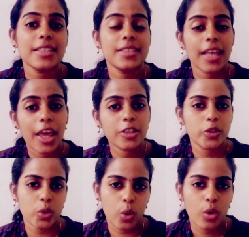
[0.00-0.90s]
And
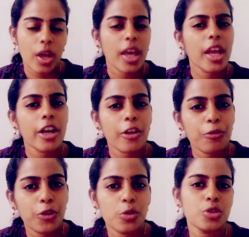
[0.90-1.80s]
saying so, he
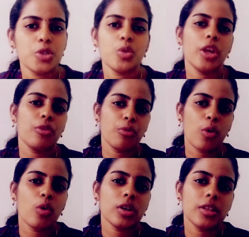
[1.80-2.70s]
refused to
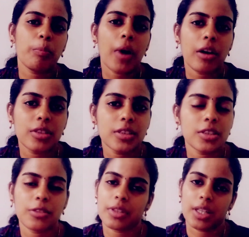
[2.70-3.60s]
invoke the
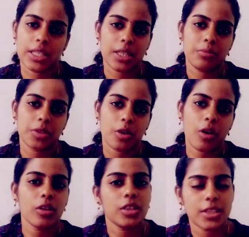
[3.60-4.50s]
powers of contempt
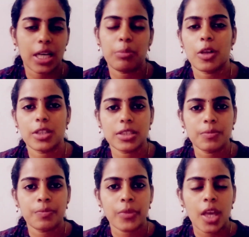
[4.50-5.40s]
on the tabloid.